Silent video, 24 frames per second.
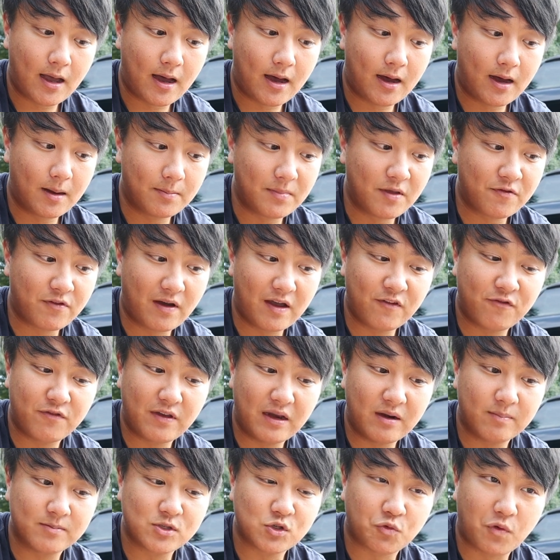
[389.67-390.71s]
If I
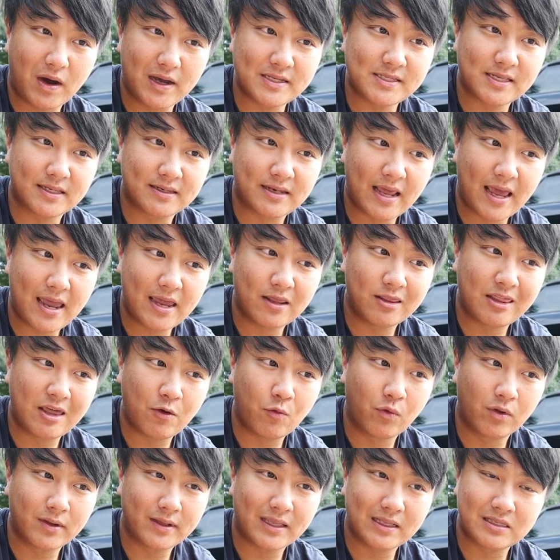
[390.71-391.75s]
feed them twice a day, they
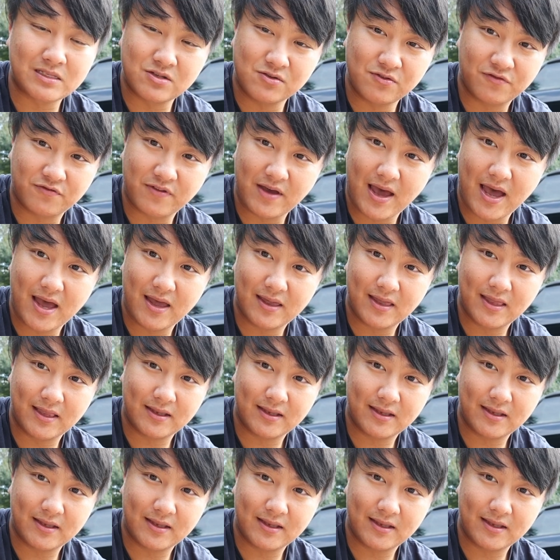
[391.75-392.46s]
will get too fat,